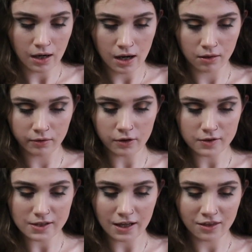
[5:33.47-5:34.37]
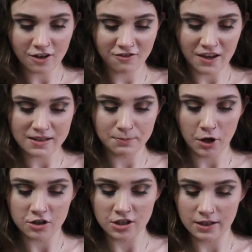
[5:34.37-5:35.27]
It looks like they're face
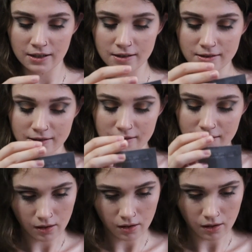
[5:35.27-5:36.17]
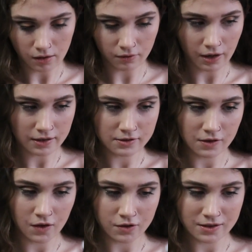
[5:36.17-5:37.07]
brushes. Alright, so
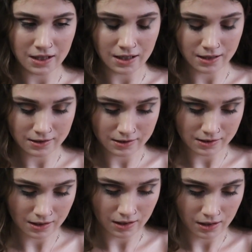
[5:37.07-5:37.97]
there's this